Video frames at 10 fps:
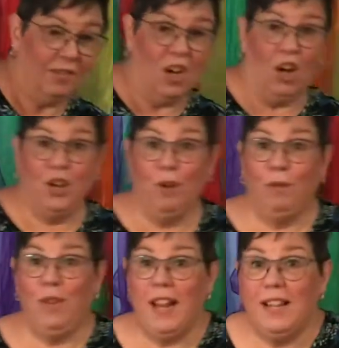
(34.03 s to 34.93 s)
on your
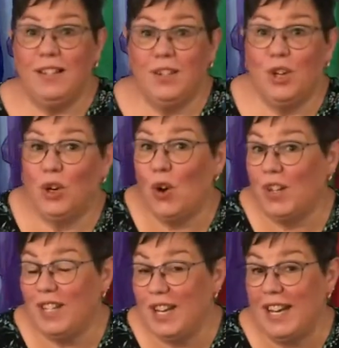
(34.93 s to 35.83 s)
feet you're going
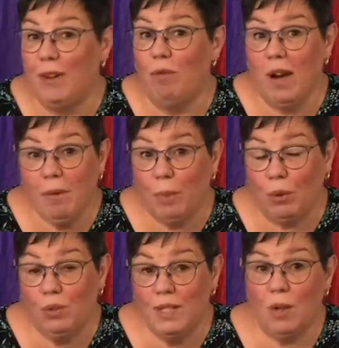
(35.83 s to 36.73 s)
to need rain
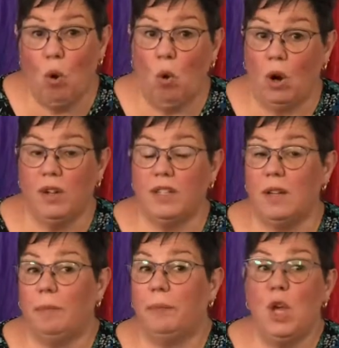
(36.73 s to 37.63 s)
boots or
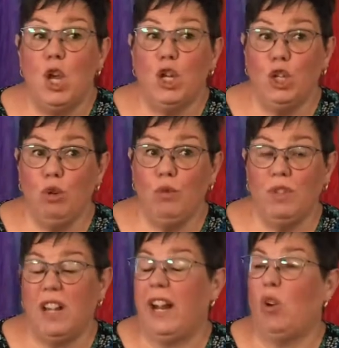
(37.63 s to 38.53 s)
some
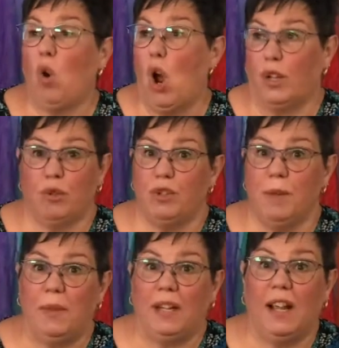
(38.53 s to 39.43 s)
shoes like Crocs or
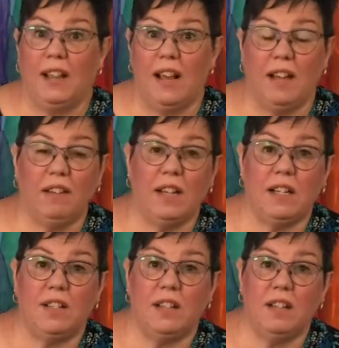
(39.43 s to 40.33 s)
something like
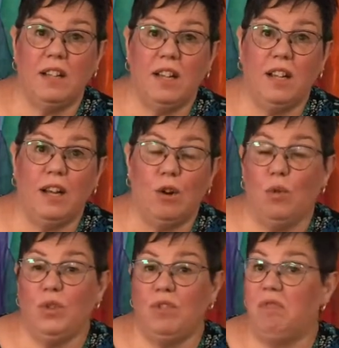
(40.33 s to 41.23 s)
that, you
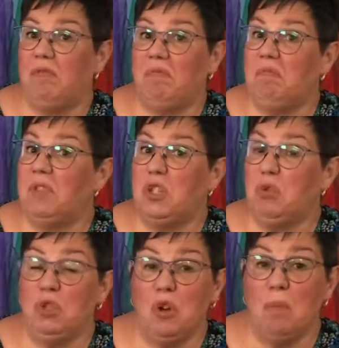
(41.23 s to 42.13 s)
know, the
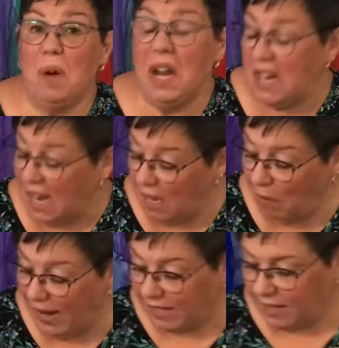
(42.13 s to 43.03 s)
shoes don't mind getting
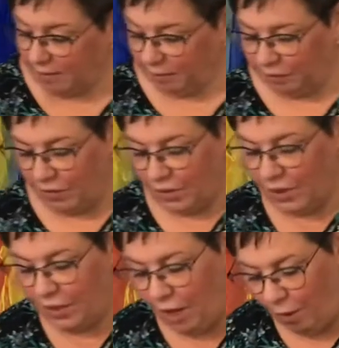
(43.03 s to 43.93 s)
wet.
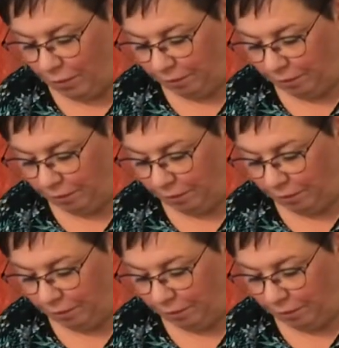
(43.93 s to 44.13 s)
So